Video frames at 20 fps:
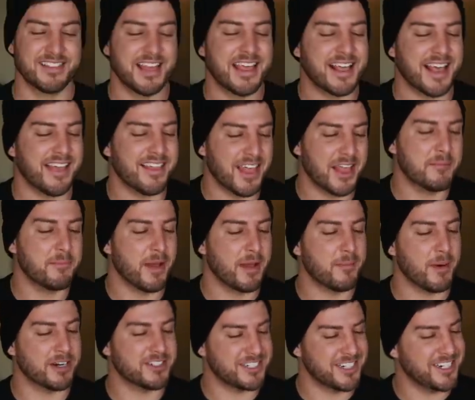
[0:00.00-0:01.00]
Like I like my
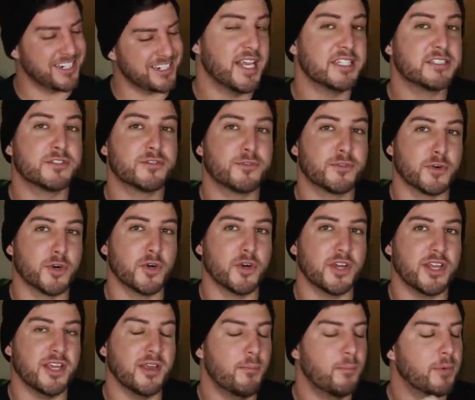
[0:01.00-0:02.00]
martini. It's
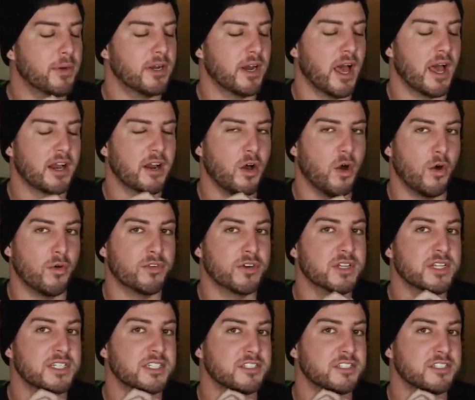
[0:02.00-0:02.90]
fruity, but not overly